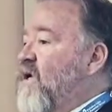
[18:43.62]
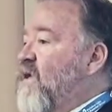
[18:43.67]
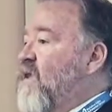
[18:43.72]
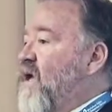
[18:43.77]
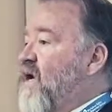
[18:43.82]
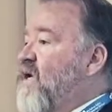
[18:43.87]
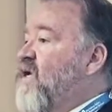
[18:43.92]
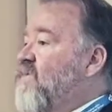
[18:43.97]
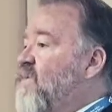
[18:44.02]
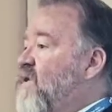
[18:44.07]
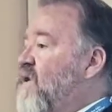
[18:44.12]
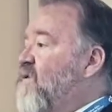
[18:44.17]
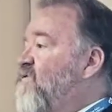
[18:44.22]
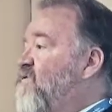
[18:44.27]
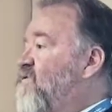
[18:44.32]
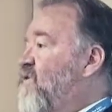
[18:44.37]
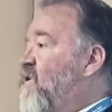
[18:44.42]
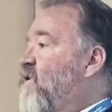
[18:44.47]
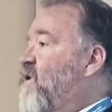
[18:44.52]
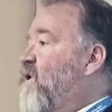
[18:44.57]
that can be a
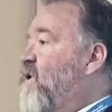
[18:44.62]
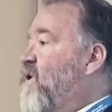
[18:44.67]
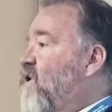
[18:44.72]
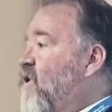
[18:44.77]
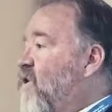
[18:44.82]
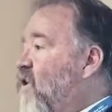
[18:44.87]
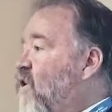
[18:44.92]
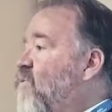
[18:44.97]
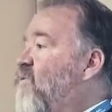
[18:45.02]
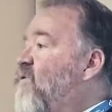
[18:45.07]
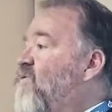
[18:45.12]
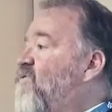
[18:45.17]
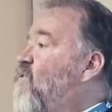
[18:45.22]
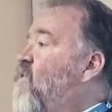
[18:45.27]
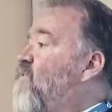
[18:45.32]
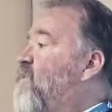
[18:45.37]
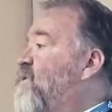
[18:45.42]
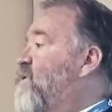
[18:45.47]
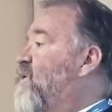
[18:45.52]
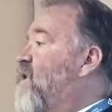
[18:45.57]
fairly low
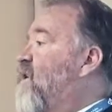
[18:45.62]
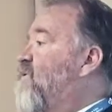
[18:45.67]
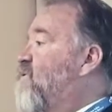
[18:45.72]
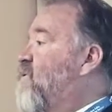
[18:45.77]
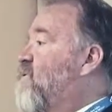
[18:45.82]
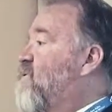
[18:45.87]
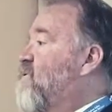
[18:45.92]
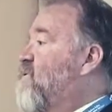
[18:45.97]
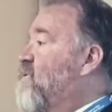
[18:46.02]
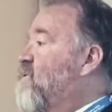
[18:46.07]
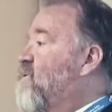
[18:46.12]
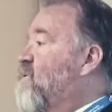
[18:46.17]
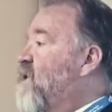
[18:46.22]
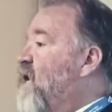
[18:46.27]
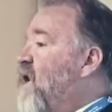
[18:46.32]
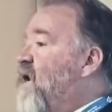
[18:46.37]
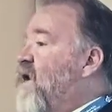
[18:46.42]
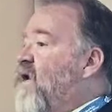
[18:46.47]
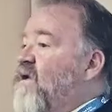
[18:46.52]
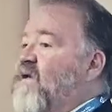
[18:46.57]
performance level,
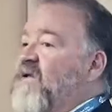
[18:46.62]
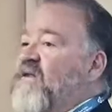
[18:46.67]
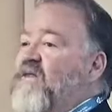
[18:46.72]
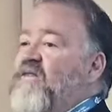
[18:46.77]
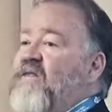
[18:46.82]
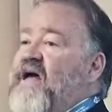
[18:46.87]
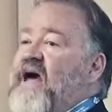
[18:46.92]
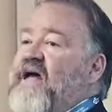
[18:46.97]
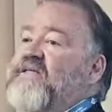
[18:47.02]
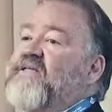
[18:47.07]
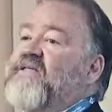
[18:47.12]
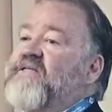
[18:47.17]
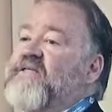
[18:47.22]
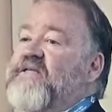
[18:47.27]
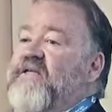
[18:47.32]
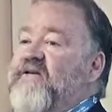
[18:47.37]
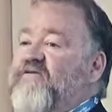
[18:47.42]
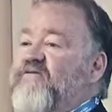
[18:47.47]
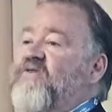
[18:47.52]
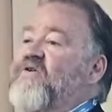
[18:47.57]
and that's
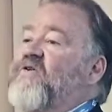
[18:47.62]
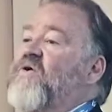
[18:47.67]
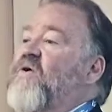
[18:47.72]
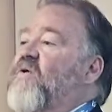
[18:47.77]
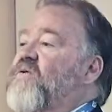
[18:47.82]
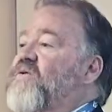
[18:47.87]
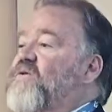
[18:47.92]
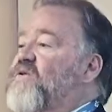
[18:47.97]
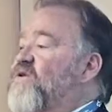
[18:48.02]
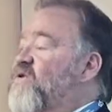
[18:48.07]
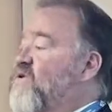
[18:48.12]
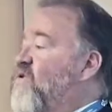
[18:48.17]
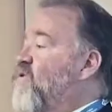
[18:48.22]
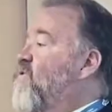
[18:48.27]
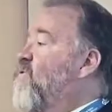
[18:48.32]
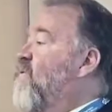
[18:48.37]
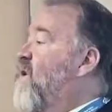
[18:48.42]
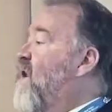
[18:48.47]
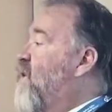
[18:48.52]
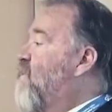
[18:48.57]
difficult to turn
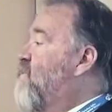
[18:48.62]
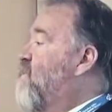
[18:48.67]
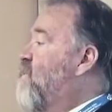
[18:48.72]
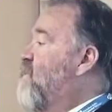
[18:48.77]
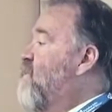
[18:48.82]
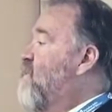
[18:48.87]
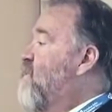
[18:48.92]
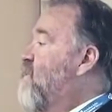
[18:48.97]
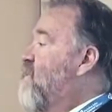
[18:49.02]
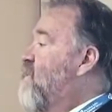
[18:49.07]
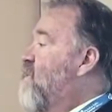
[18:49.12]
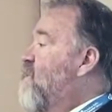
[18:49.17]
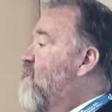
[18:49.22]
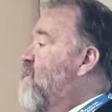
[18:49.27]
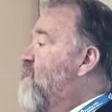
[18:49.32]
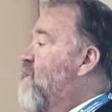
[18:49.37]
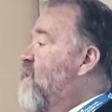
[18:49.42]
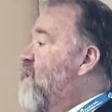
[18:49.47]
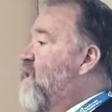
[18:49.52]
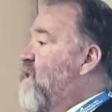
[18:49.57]
around.
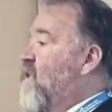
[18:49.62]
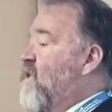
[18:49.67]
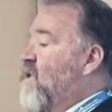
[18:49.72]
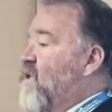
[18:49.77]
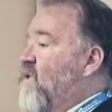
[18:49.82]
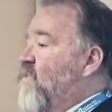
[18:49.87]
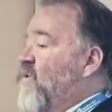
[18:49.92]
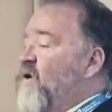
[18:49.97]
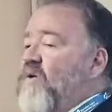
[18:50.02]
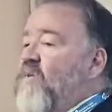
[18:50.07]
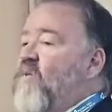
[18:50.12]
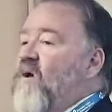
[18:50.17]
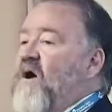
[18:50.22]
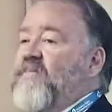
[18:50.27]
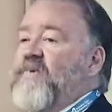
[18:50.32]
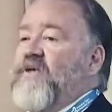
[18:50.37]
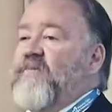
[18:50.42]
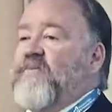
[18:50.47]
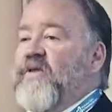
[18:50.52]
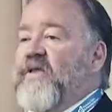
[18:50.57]
We don't
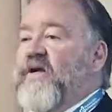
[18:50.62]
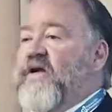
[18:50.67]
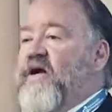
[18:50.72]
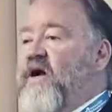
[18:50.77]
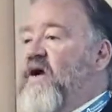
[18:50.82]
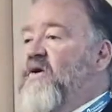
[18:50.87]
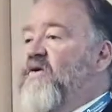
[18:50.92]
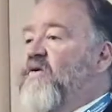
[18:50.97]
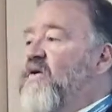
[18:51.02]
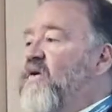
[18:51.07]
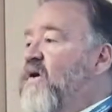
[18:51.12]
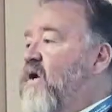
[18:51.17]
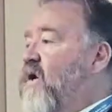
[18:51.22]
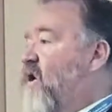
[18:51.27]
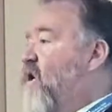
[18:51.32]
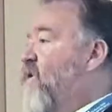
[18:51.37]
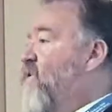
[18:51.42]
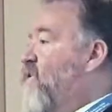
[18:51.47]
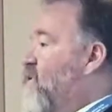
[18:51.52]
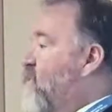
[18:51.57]
want people at 100 and
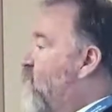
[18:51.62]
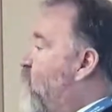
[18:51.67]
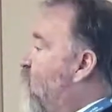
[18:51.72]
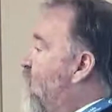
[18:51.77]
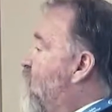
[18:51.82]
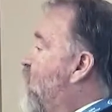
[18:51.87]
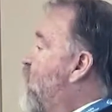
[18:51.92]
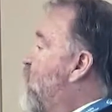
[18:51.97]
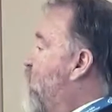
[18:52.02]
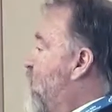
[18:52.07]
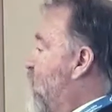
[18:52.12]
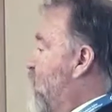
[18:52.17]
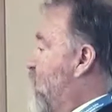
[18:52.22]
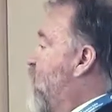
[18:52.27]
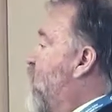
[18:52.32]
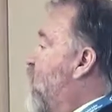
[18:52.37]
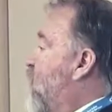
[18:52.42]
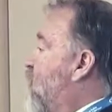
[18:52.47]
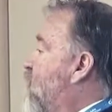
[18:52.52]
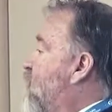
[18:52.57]
120%
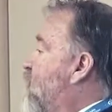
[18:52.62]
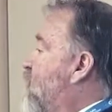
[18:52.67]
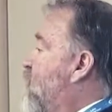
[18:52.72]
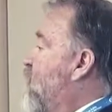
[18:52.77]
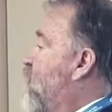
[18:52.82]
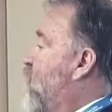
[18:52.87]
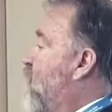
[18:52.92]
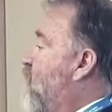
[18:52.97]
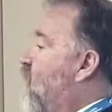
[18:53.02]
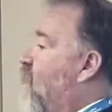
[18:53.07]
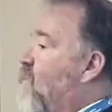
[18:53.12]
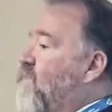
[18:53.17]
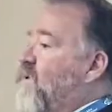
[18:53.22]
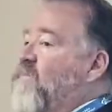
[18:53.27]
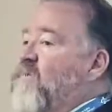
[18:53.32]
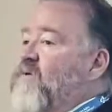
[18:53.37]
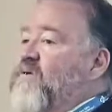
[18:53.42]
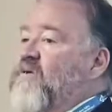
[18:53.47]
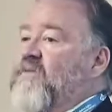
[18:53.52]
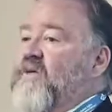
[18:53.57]
either. We want
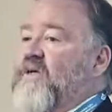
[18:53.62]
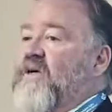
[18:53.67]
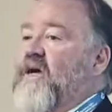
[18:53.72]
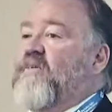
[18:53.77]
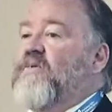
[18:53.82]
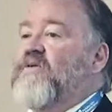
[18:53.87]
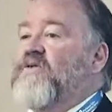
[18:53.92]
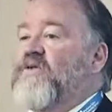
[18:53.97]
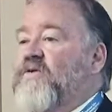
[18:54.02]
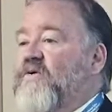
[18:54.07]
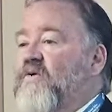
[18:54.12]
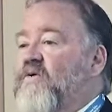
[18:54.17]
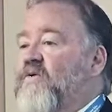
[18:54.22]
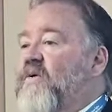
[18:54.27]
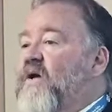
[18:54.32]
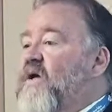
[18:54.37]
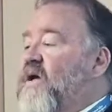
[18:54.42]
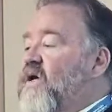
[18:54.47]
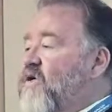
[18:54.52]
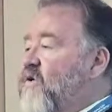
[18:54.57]
people to be able
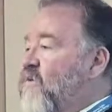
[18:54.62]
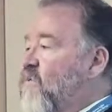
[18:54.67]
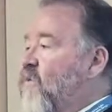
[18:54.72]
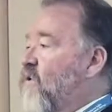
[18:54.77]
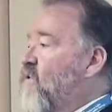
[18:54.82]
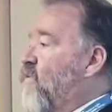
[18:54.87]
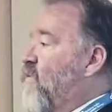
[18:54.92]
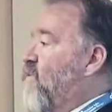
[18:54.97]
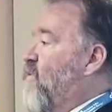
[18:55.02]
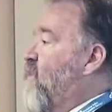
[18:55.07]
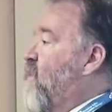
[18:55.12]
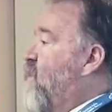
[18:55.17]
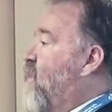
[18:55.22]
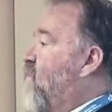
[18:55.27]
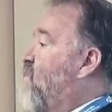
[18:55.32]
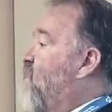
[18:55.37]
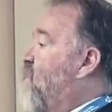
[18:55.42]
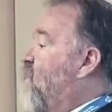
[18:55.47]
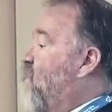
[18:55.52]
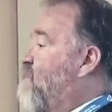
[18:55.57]
to work within
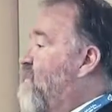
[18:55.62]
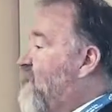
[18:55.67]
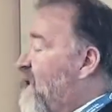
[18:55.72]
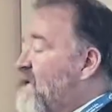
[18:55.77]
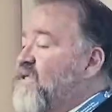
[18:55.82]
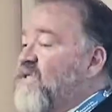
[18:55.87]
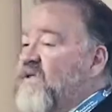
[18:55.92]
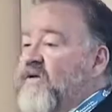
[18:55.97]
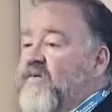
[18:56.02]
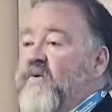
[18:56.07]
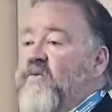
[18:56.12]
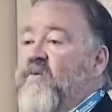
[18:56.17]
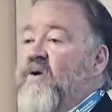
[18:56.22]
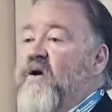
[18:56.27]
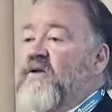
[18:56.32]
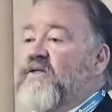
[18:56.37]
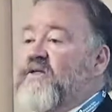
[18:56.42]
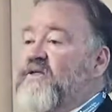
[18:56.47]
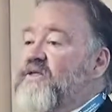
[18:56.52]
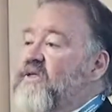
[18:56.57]
it, but the best thing we
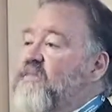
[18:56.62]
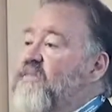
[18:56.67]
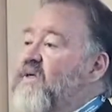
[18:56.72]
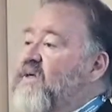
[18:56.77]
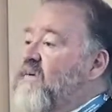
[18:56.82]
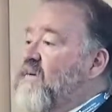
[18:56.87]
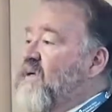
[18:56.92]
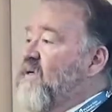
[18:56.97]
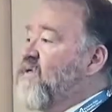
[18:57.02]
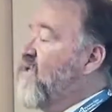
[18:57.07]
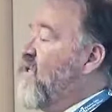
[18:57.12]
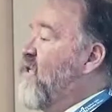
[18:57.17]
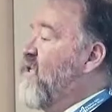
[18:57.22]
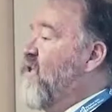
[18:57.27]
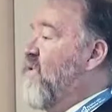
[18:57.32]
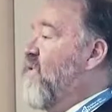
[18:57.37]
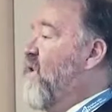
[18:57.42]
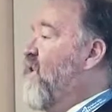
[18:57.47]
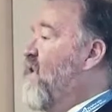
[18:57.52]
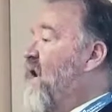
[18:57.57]
want is somebody to be able to say, you
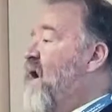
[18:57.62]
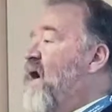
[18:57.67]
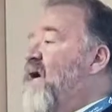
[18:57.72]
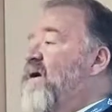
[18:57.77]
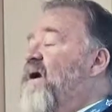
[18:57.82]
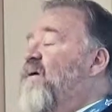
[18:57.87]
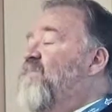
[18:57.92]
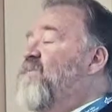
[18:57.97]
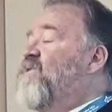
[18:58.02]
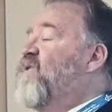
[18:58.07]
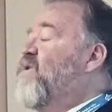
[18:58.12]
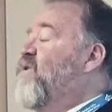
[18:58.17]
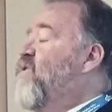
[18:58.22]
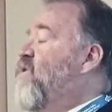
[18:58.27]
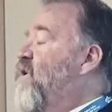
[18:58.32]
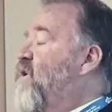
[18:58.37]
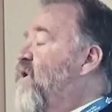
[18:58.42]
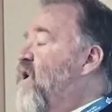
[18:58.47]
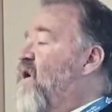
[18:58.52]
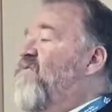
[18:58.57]
know what, I
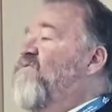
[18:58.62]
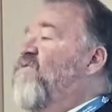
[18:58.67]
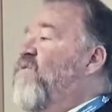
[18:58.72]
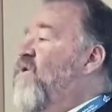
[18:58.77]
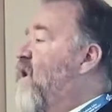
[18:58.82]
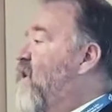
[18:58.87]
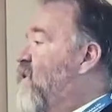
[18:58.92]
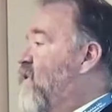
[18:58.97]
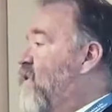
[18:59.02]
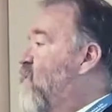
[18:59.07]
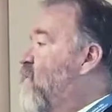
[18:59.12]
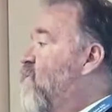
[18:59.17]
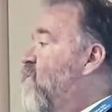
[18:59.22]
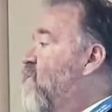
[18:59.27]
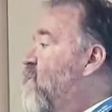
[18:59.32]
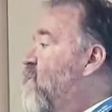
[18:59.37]
absolutely love what I do.